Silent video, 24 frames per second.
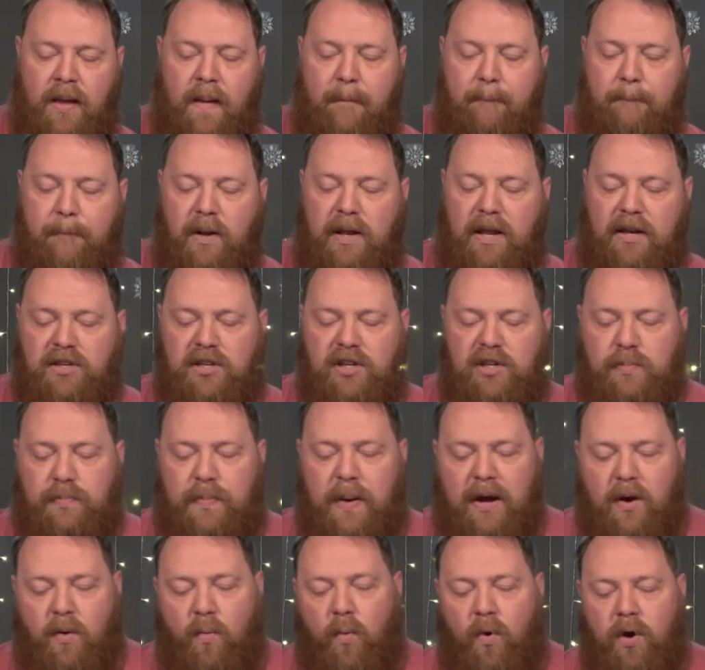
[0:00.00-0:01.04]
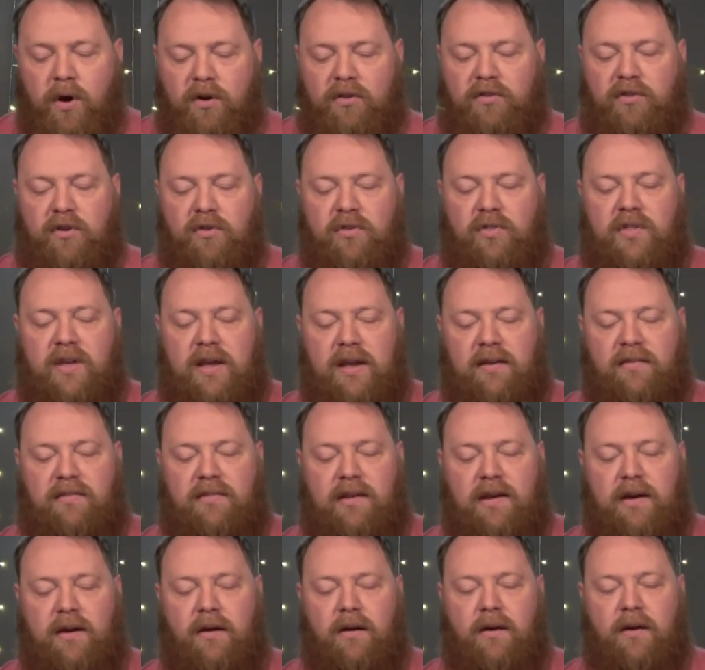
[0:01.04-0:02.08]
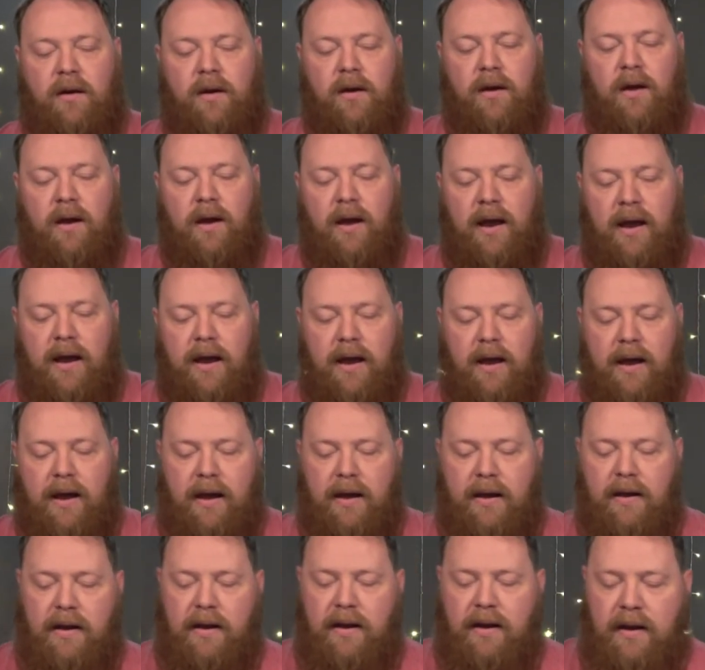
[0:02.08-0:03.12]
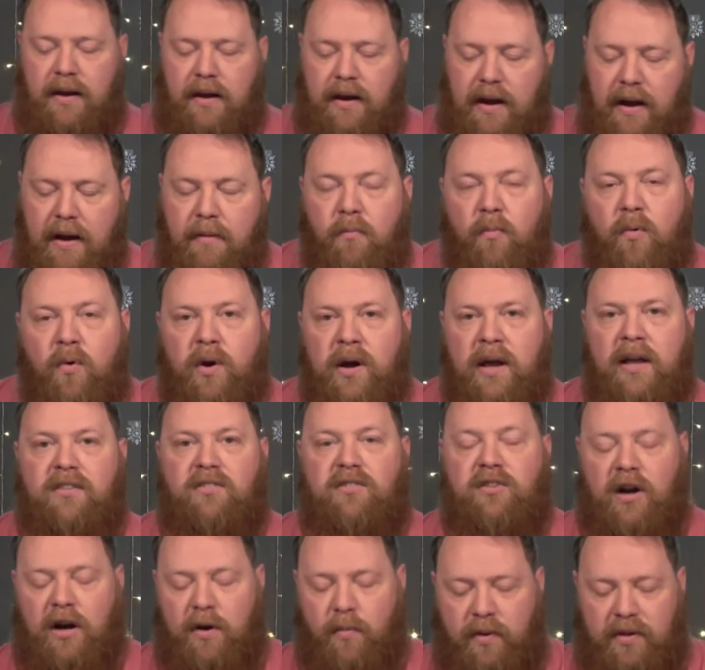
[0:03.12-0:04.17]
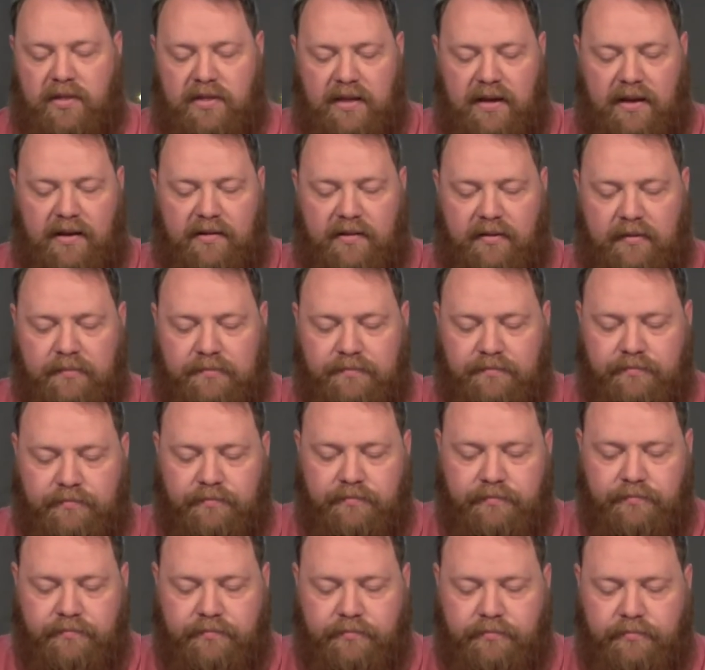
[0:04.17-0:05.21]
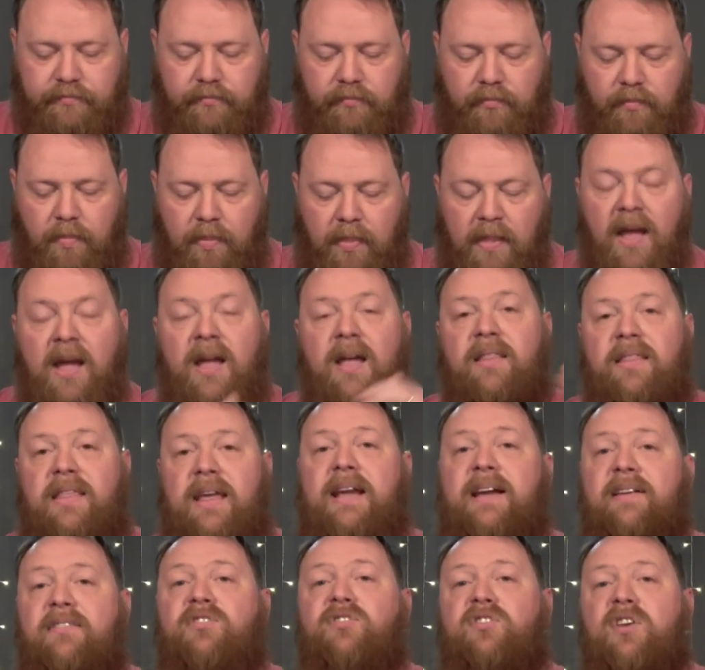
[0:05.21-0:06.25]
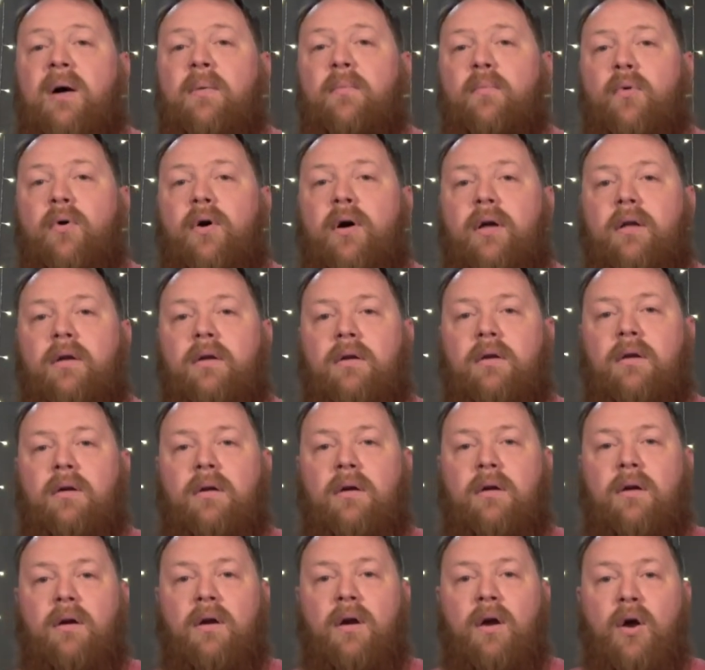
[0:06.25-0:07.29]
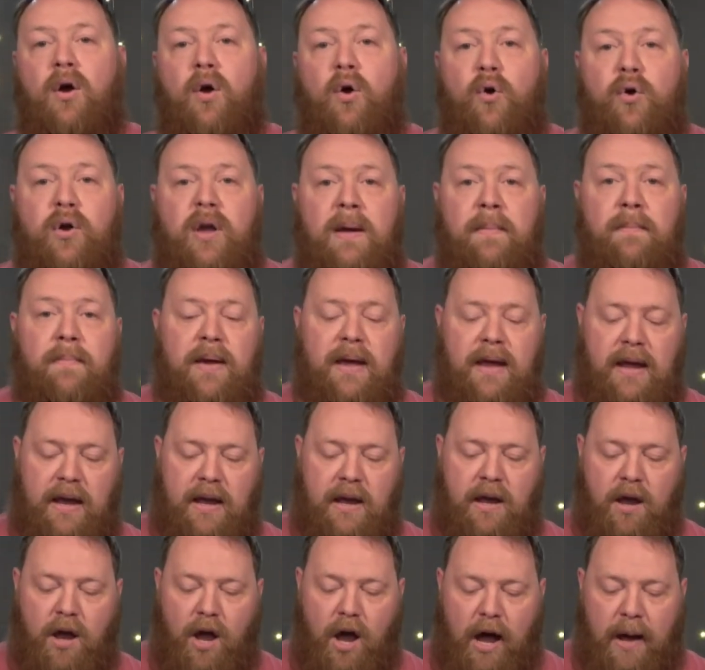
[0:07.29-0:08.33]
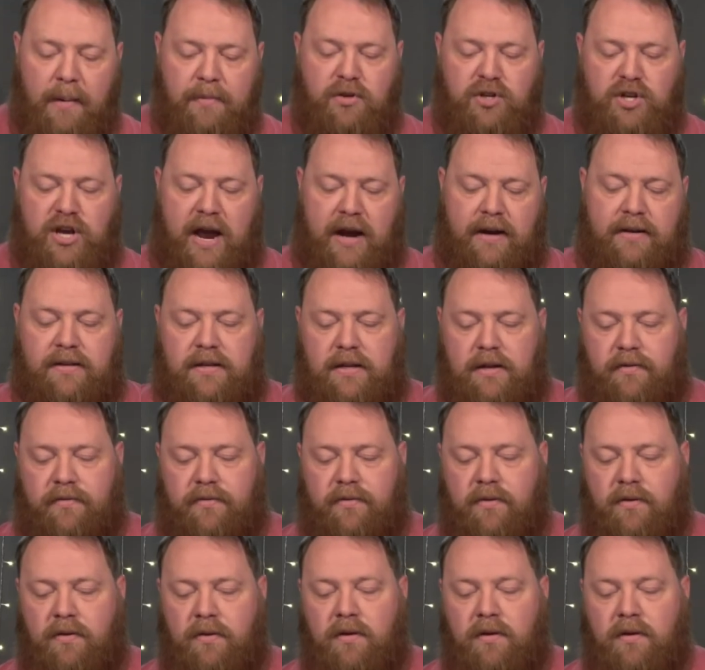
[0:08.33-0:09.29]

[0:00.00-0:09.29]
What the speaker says: But let's just pick one or two things here and we'll get started with this. Think of someone who can be objective.